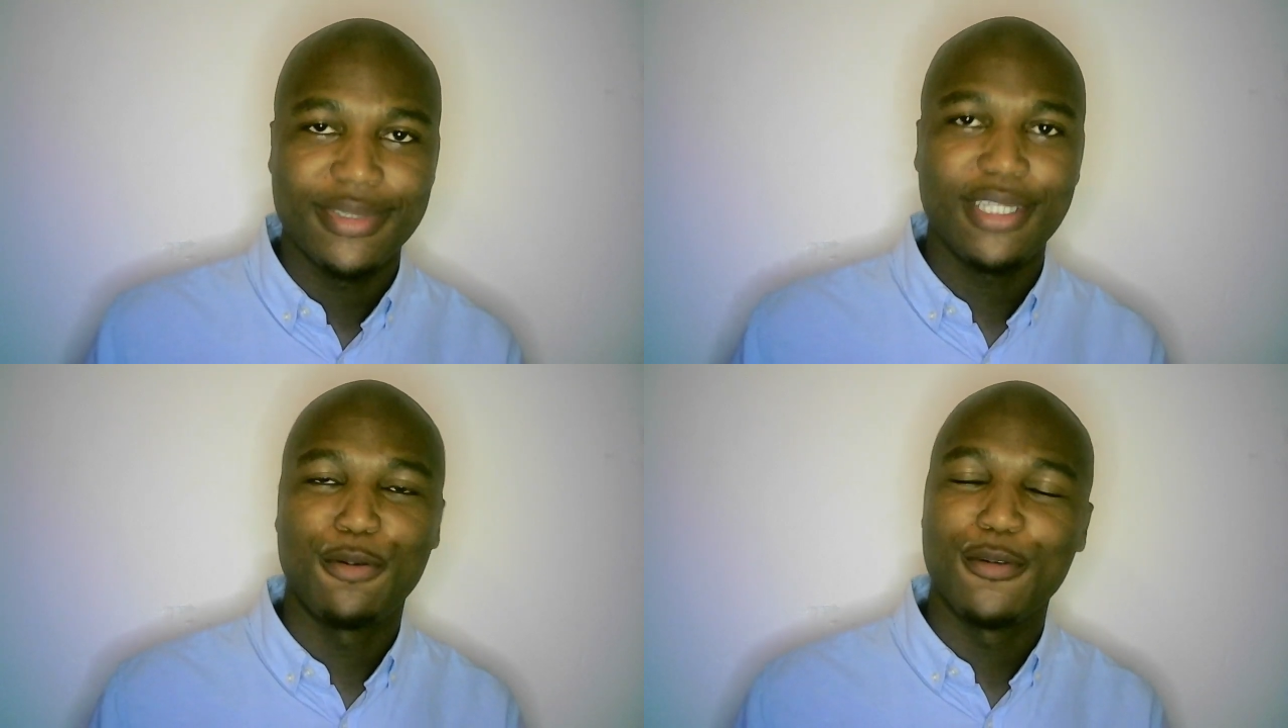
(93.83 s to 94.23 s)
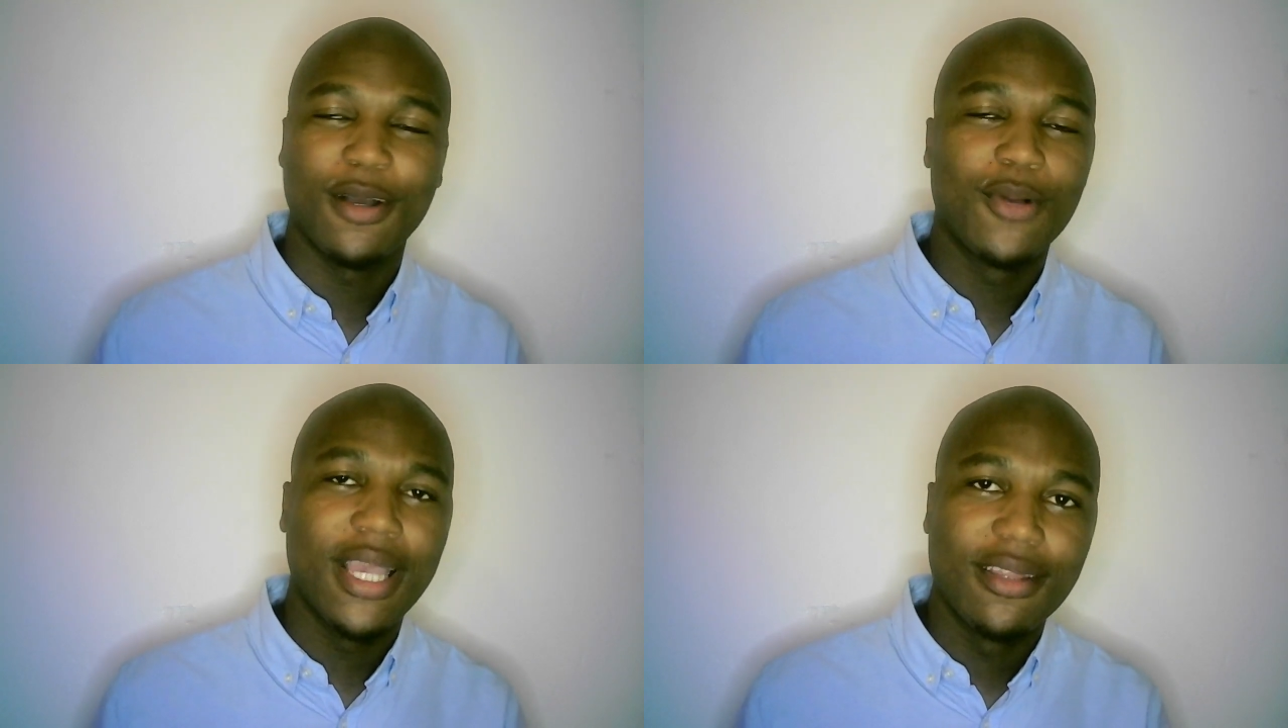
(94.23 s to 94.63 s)

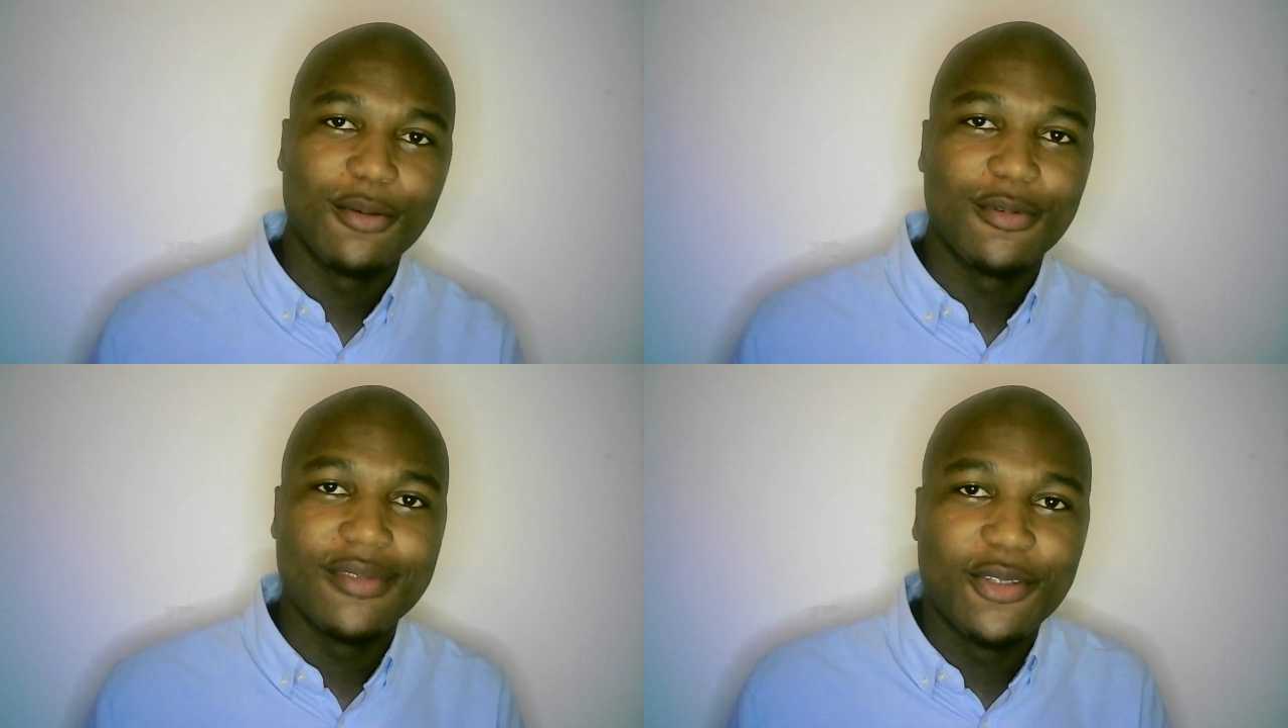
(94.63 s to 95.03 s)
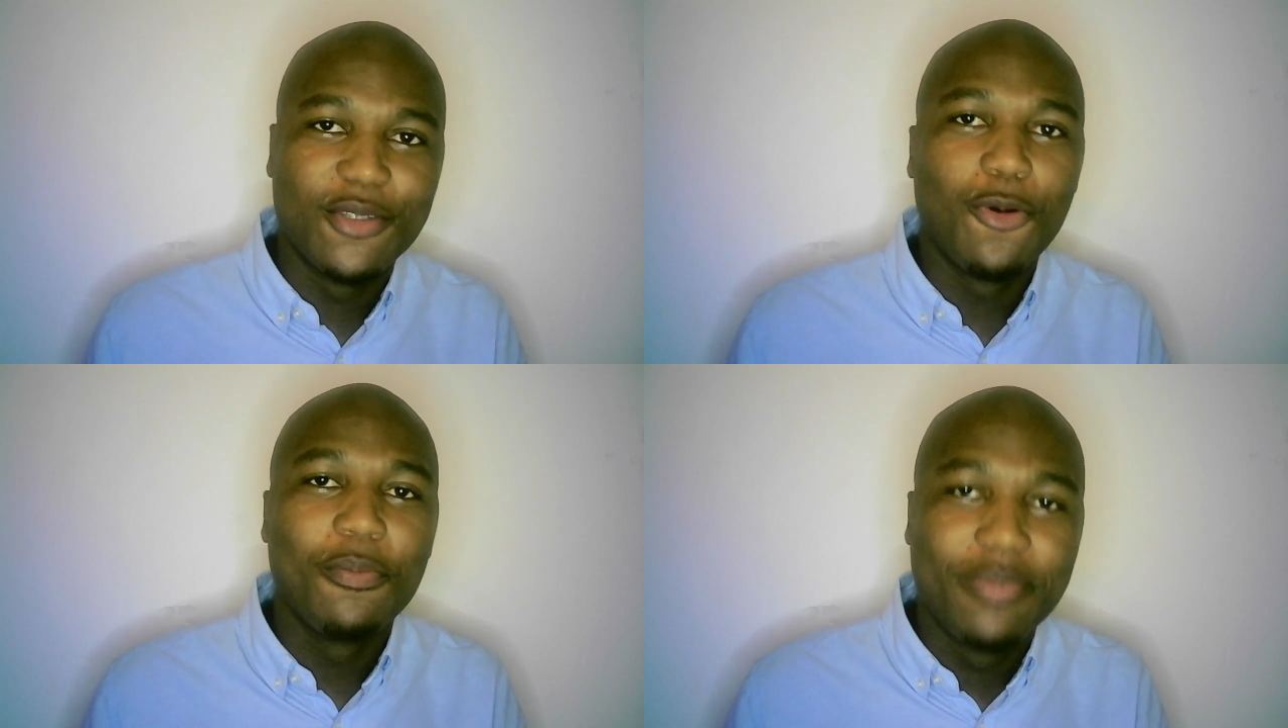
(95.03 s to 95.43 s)
You
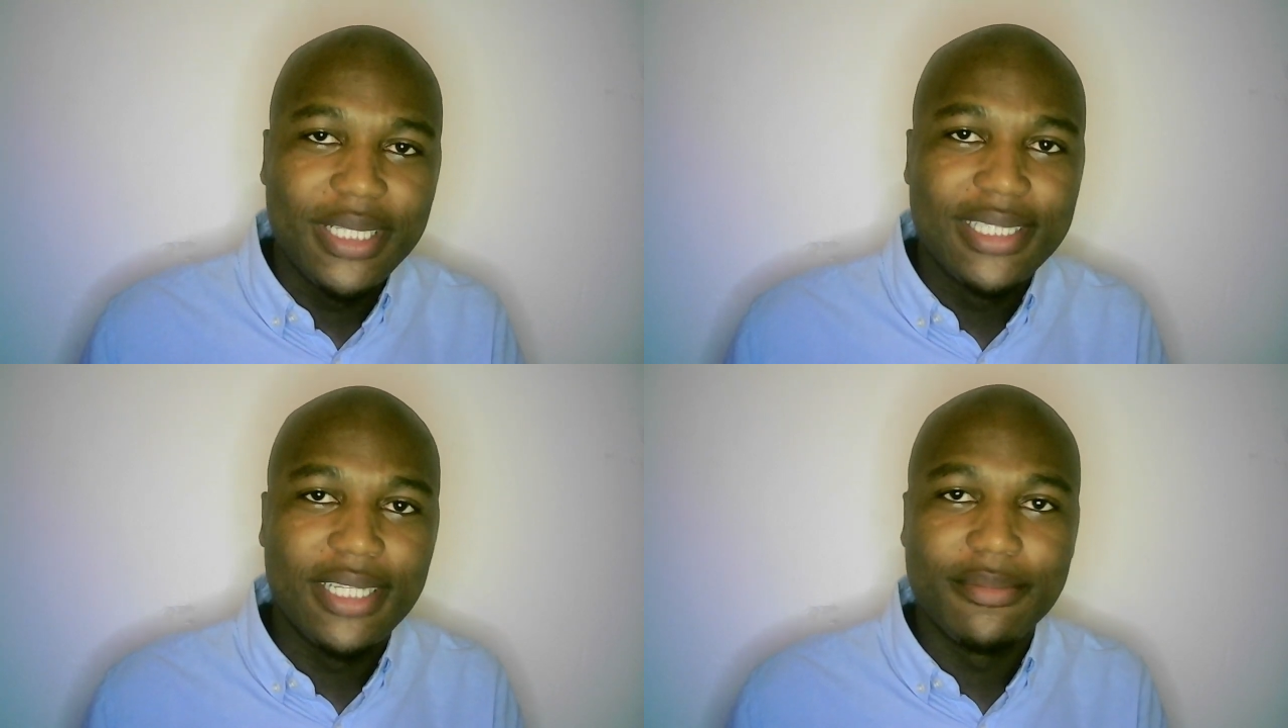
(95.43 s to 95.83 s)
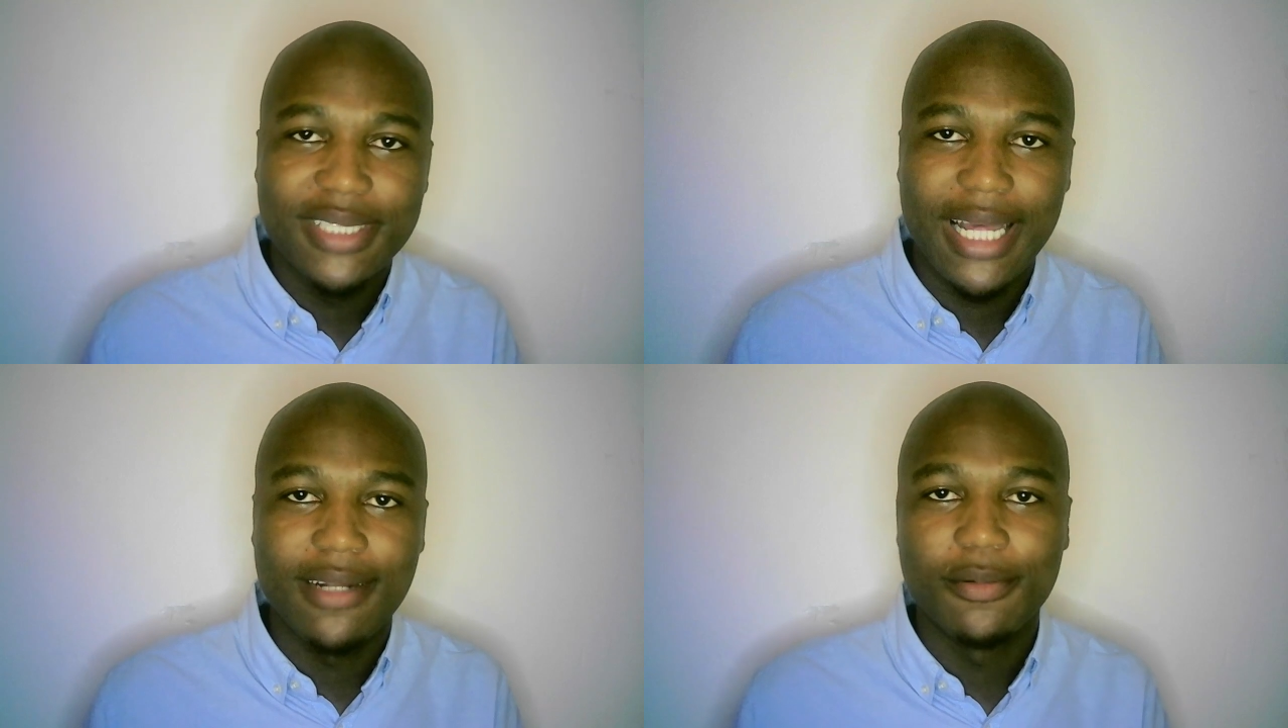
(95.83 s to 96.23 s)
don't beat teams
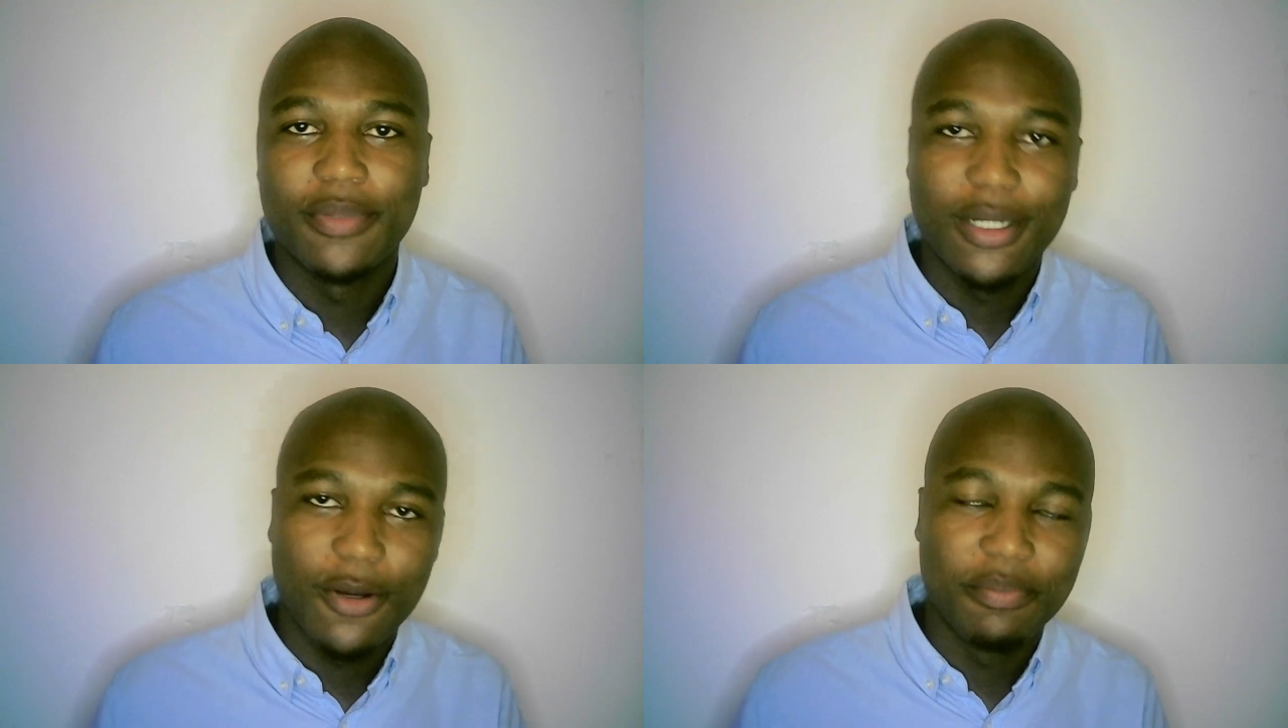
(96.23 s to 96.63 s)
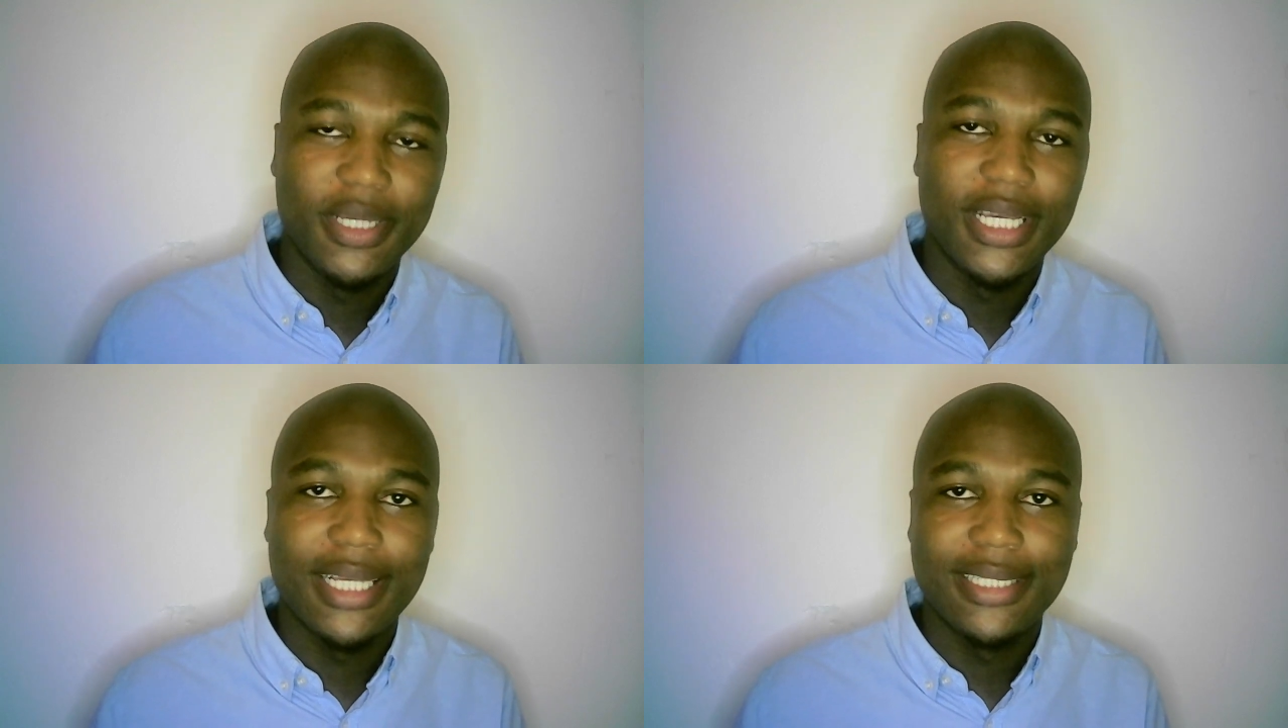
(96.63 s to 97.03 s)
9-0 by not
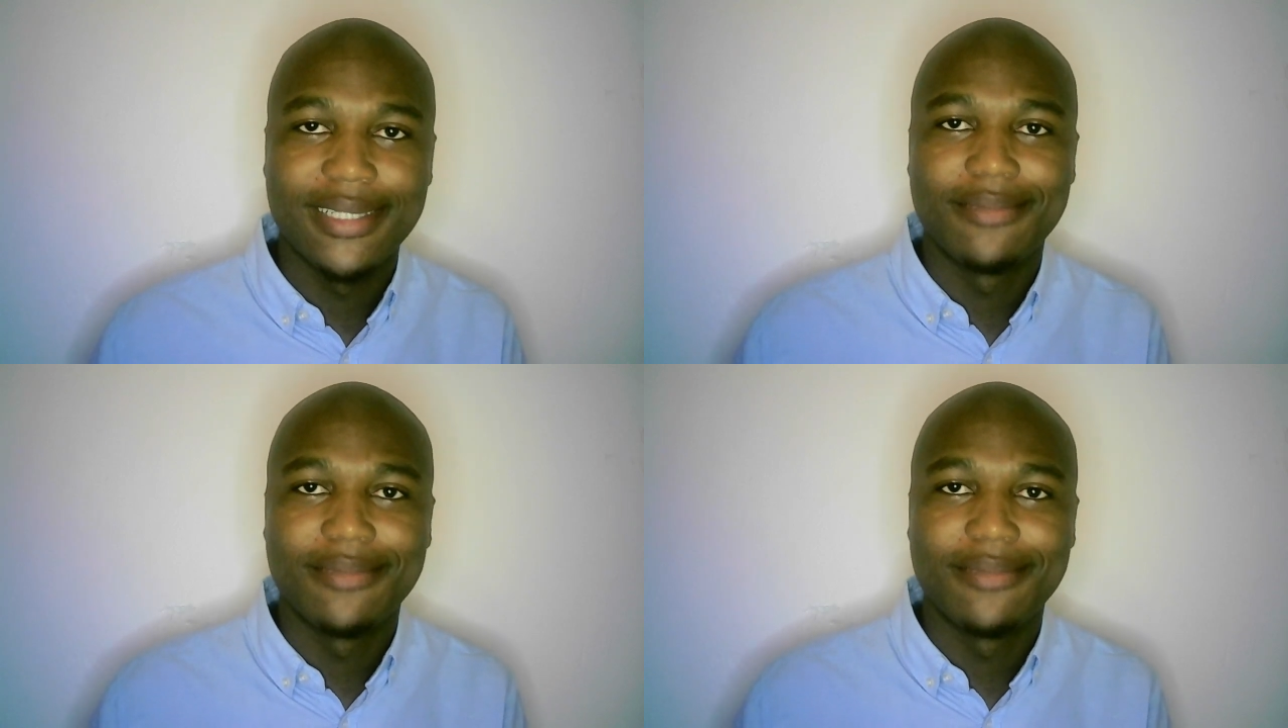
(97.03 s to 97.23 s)
being excellent,